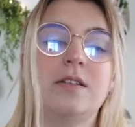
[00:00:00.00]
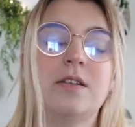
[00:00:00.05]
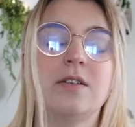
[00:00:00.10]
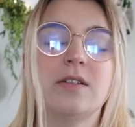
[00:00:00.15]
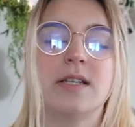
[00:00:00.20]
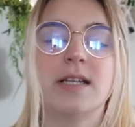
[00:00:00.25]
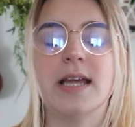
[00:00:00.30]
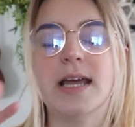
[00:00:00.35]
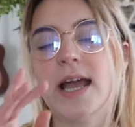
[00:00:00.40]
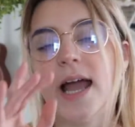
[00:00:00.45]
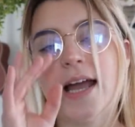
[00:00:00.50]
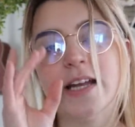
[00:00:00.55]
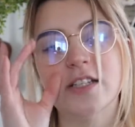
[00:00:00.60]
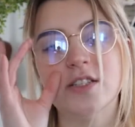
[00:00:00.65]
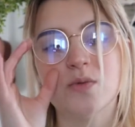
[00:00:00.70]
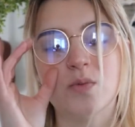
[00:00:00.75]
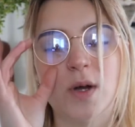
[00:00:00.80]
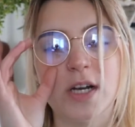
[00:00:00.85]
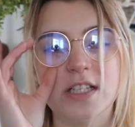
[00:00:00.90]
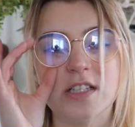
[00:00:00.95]
So today I
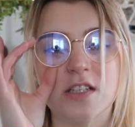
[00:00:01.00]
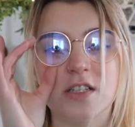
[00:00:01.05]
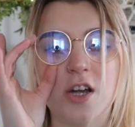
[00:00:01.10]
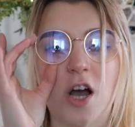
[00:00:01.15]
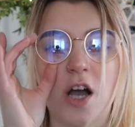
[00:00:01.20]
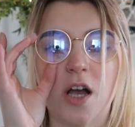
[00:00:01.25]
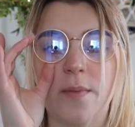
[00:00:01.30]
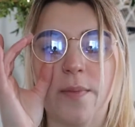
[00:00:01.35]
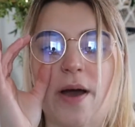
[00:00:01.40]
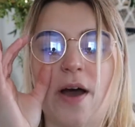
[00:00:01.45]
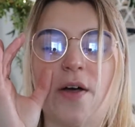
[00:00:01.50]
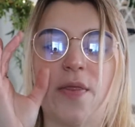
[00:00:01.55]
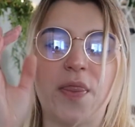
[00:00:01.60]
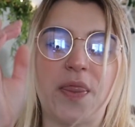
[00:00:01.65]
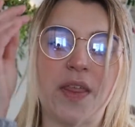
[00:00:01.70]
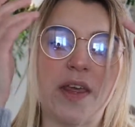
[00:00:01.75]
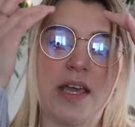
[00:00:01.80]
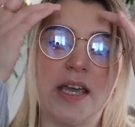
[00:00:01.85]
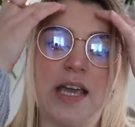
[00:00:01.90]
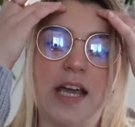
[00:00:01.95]
just wanted to talk
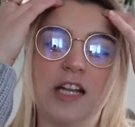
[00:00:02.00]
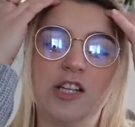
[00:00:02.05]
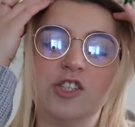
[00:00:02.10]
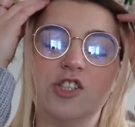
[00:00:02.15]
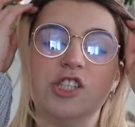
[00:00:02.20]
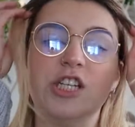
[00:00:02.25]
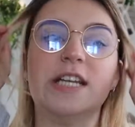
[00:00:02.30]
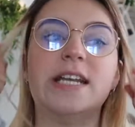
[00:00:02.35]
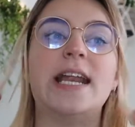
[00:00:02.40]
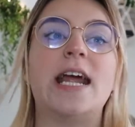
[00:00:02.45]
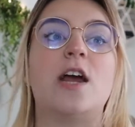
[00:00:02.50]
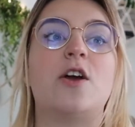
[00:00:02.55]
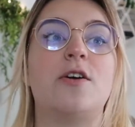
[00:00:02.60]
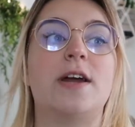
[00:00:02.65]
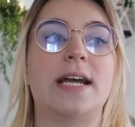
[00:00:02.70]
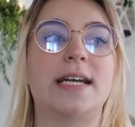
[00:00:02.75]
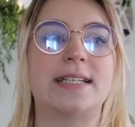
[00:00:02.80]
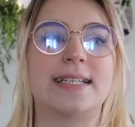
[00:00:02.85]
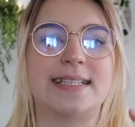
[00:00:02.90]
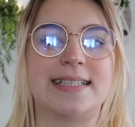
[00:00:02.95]
about the
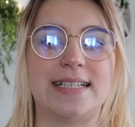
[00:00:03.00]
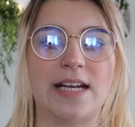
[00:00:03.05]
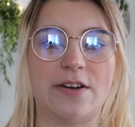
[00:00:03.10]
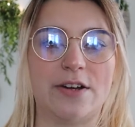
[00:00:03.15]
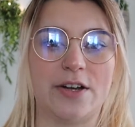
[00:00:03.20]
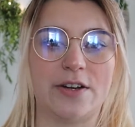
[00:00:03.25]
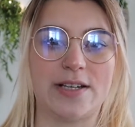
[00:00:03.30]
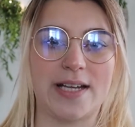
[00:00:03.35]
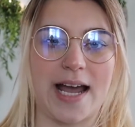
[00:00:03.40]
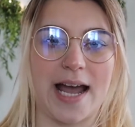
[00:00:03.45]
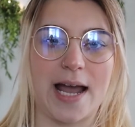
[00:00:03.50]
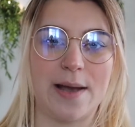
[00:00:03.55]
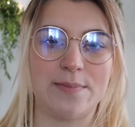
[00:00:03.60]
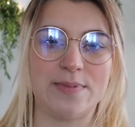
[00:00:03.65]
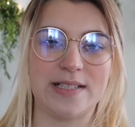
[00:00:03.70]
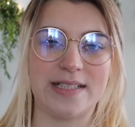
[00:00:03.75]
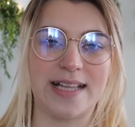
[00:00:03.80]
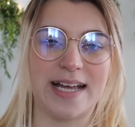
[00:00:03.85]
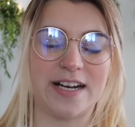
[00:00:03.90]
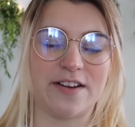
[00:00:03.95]
generic
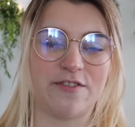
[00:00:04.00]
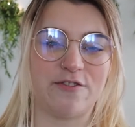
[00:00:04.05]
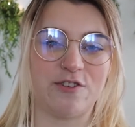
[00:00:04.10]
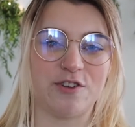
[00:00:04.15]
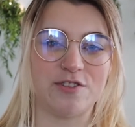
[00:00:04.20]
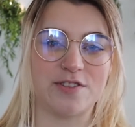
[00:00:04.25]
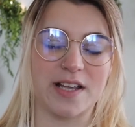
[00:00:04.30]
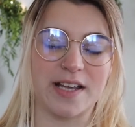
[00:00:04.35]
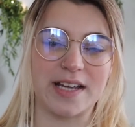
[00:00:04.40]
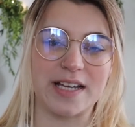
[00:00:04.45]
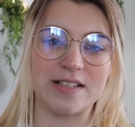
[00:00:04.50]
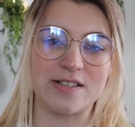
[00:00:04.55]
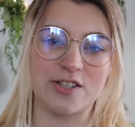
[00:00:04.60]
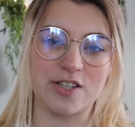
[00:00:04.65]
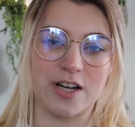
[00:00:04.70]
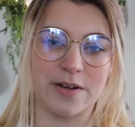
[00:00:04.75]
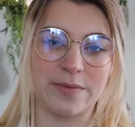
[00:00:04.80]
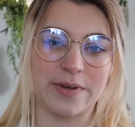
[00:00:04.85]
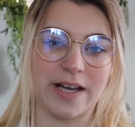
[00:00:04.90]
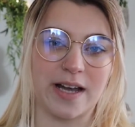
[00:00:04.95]
stereotypes that it feels like
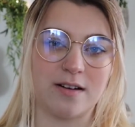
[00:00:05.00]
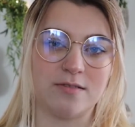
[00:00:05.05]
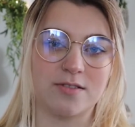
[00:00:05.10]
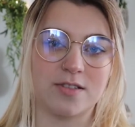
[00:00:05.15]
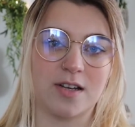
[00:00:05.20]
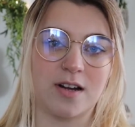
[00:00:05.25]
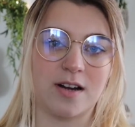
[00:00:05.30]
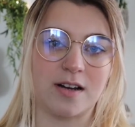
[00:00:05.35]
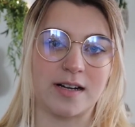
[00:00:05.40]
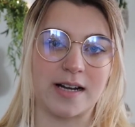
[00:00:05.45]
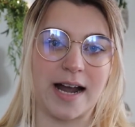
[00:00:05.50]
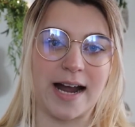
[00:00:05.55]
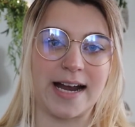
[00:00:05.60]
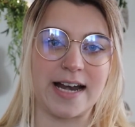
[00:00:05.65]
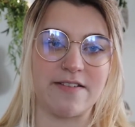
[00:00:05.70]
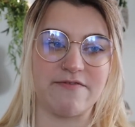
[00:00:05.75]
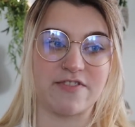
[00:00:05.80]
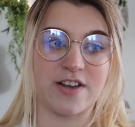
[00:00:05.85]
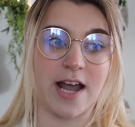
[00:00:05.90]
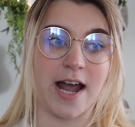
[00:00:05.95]
Instagram accounts are
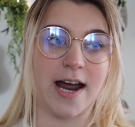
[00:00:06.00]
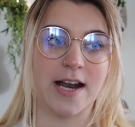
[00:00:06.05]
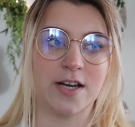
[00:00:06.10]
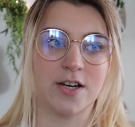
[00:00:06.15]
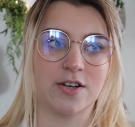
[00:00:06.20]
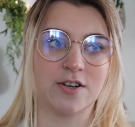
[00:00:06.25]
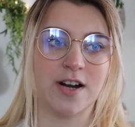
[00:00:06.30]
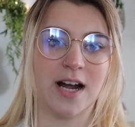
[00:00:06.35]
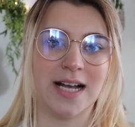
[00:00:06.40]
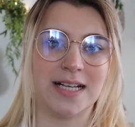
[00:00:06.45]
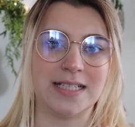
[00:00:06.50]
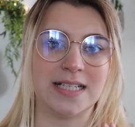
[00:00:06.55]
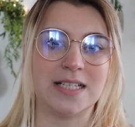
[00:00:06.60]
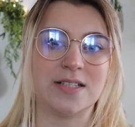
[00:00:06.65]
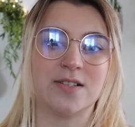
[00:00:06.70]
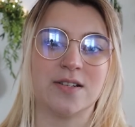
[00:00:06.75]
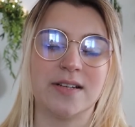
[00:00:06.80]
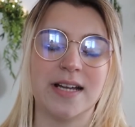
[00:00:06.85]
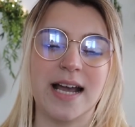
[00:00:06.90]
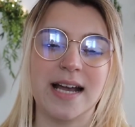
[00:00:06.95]
kind of
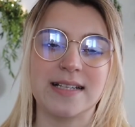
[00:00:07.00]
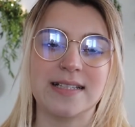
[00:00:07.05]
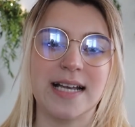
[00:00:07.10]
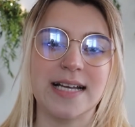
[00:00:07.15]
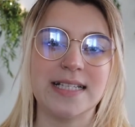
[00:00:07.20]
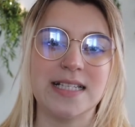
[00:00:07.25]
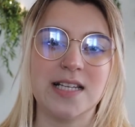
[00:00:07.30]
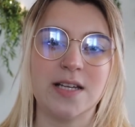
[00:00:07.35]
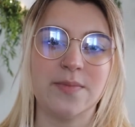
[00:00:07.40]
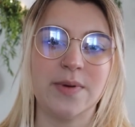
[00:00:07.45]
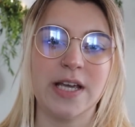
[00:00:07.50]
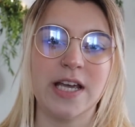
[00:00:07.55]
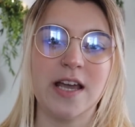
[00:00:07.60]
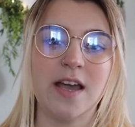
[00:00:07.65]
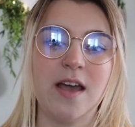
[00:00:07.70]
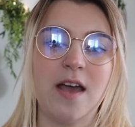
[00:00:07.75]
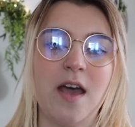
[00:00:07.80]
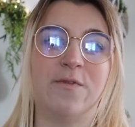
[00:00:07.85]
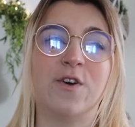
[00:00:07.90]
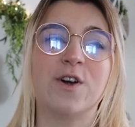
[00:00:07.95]
categorizing zodiac signs to
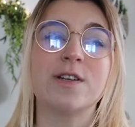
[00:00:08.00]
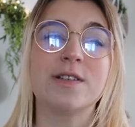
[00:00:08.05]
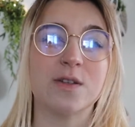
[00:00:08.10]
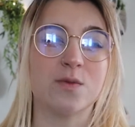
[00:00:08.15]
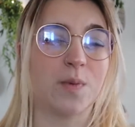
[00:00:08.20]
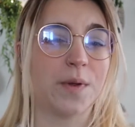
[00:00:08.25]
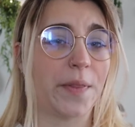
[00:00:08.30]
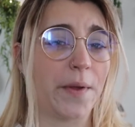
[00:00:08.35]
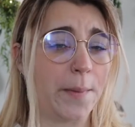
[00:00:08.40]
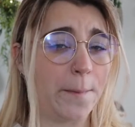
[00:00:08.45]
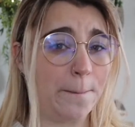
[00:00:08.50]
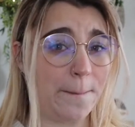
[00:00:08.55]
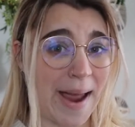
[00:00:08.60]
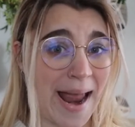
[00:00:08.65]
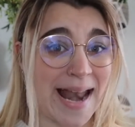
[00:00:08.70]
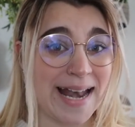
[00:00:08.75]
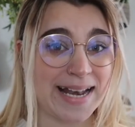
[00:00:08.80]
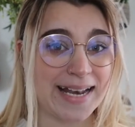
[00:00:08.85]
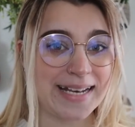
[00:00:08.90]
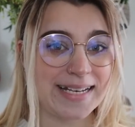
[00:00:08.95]
be versus what they're
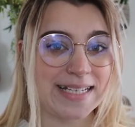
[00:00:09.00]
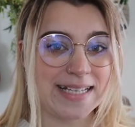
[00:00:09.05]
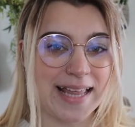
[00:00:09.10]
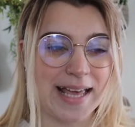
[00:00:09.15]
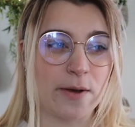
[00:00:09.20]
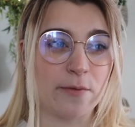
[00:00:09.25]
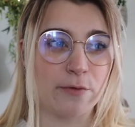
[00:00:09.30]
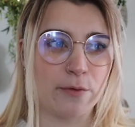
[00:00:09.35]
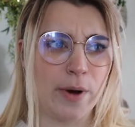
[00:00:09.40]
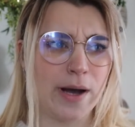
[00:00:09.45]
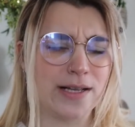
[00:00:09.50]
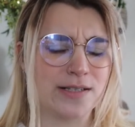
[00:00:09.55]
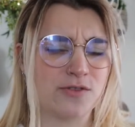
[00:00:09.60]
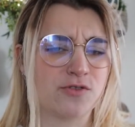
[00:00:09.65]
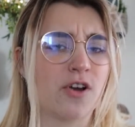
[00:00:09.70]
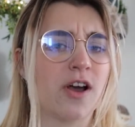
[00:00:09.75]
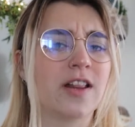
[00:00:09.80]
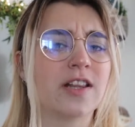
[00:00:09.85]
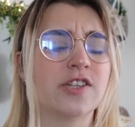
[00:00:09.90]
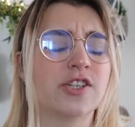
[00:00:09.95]
meant, like what
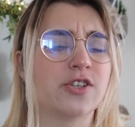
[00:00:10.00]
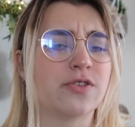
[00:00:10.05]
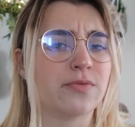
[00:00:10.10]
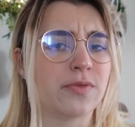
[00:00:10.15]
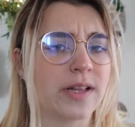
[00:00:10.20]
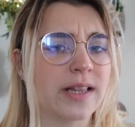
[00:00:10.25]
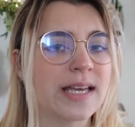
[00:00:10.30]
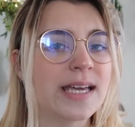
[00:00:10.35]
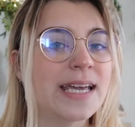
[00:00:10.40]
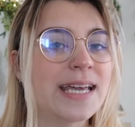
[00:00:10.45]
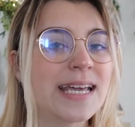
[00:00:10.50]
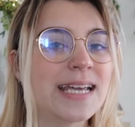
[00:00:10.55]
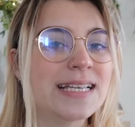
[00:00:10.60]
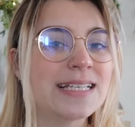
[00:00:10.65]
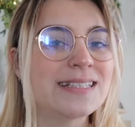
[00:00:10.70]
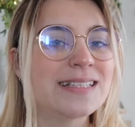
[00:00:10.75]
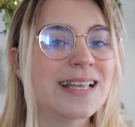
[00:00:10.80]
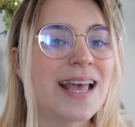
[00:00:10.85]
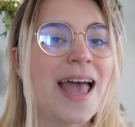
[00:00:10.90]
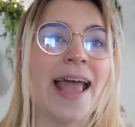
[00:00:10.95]
astrology really
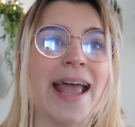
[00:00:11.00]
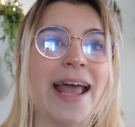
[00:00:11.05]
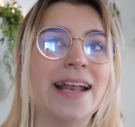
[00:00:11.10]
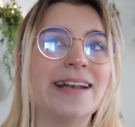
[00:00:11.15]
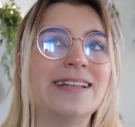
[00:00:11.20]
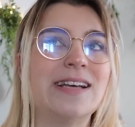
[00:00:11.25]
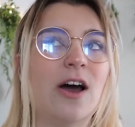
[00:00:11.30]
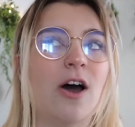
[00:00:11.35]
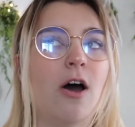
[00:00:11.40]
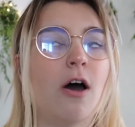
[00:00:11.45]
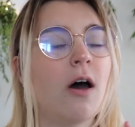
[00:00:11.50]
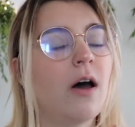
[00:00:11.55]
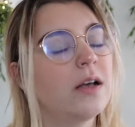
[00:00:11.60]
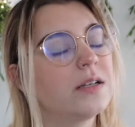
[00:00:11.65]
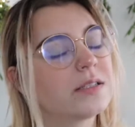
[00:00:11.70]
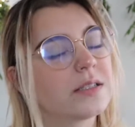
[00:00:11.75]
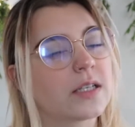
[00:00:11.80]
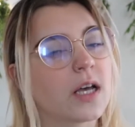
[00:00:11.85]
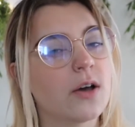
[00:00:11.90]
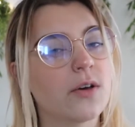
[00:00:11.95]
is, and
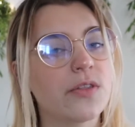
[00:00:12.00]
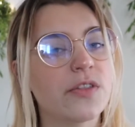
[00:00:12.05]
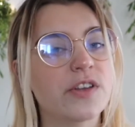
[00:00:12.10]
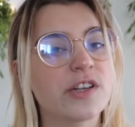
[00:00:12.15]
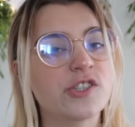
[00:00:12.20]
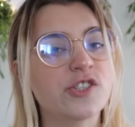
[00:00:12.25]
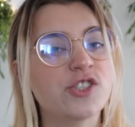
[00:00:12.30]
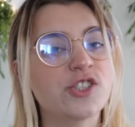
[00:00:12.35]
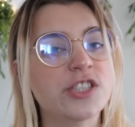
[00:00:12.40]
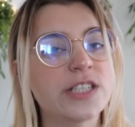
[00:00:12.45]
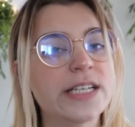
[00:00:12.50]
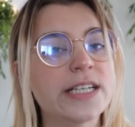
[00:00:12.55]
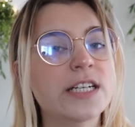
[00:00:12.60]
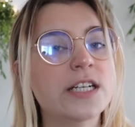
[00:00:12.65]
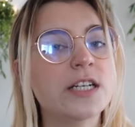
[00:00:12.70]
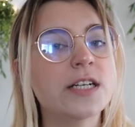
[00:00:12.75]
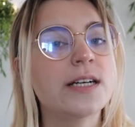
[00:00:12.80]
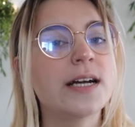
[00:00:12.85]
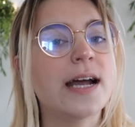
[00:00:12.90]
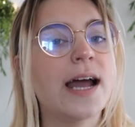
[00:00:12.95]
also the
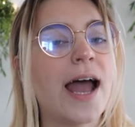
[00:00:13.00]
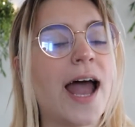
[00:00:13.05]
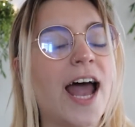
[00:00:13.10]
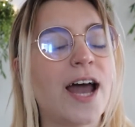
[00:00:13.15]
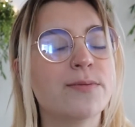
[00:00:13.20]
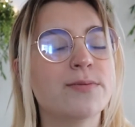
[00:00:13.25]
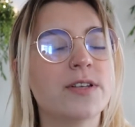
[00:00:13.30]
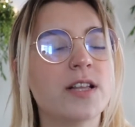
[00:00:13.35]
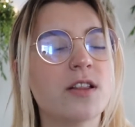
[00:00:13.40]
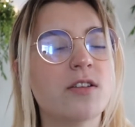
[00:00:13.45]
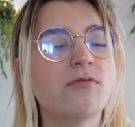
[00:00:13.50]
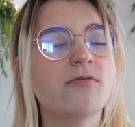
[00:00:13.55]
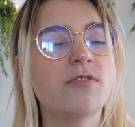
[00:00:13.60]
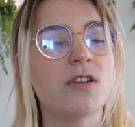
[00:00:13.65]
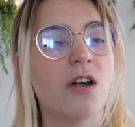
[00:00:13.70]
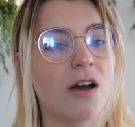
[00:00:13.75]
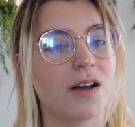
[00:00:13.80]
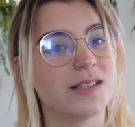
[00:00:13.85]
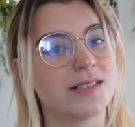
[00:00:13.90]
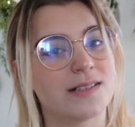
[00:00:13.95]
sheer absolute
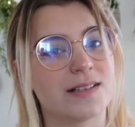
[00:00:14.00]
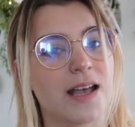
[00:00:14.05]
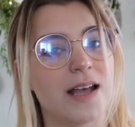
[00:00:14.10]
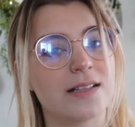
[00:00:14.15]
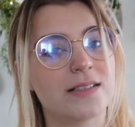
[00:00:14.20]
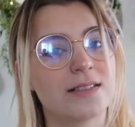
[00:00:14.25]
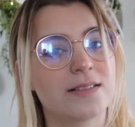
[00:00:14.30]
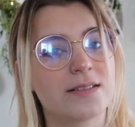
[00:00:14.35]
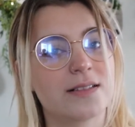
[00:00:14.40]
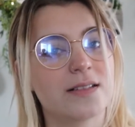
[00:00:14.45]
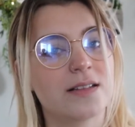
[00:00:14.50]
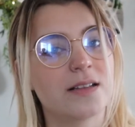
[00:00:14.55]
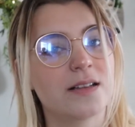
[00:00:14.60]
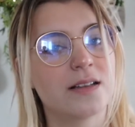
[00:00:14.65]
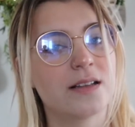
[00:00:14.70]
nonsense.